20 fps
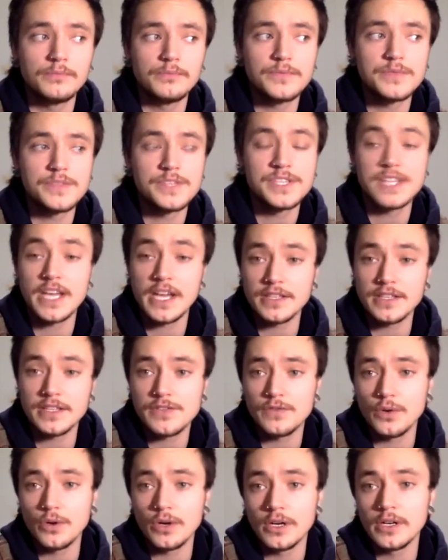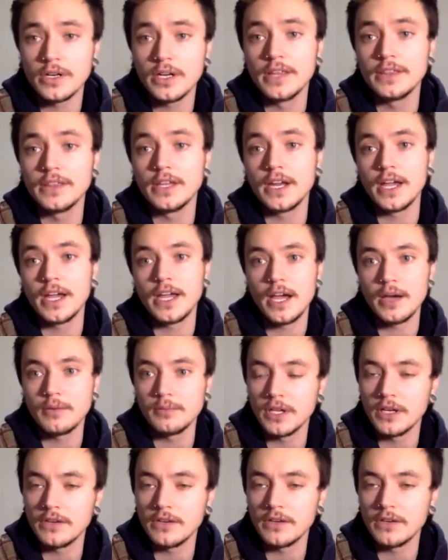stands for, and that I am
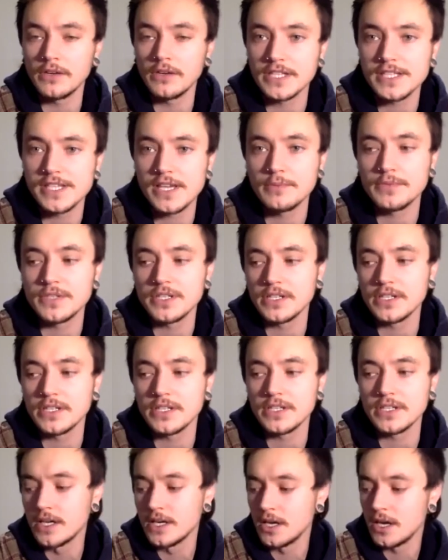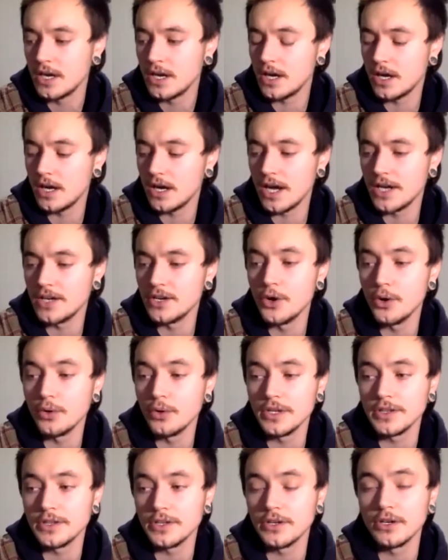loved and accepted. I know
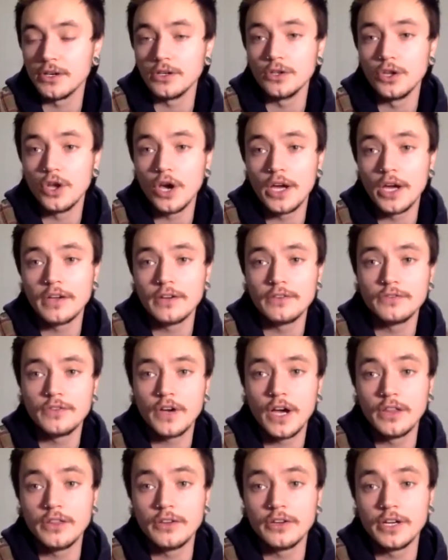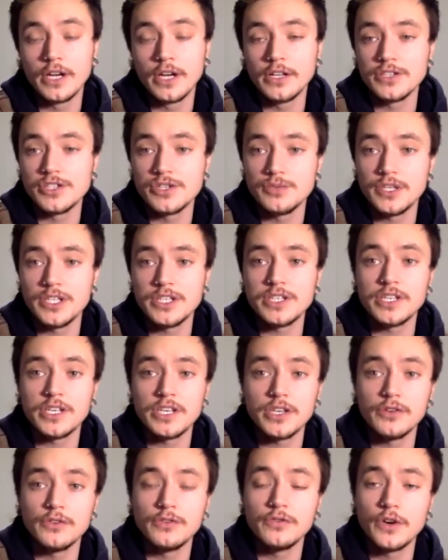that there are a lot of other
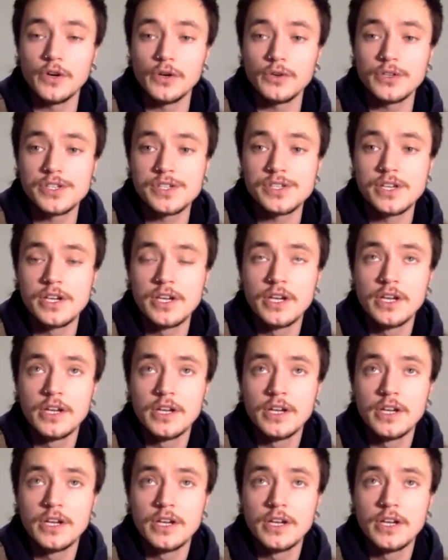LGBTQ folks